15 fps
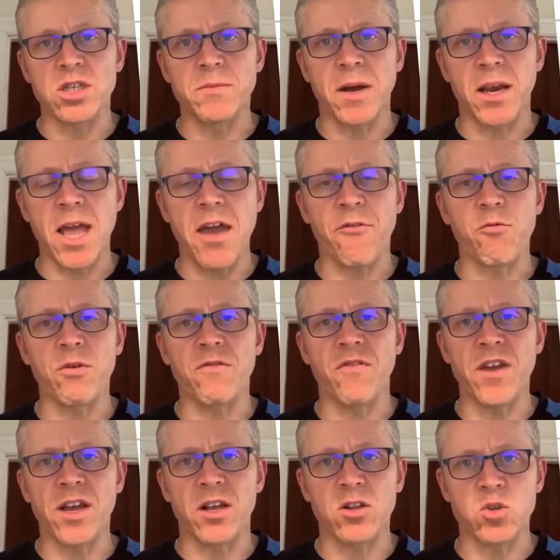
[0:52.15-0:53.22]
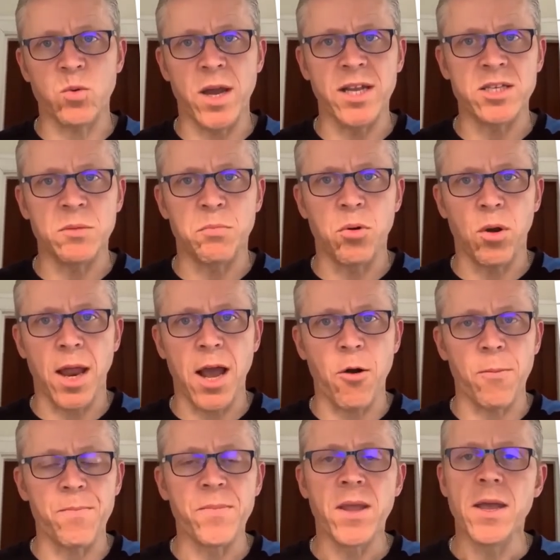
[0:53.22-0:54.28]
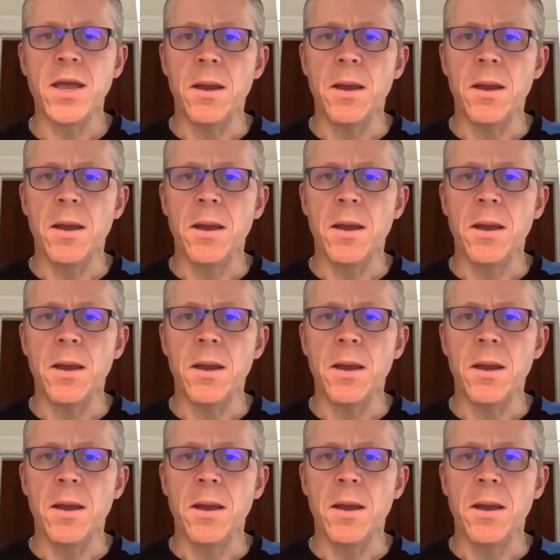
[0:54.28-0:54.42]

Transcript: to my left with vehicles waiting to pull out.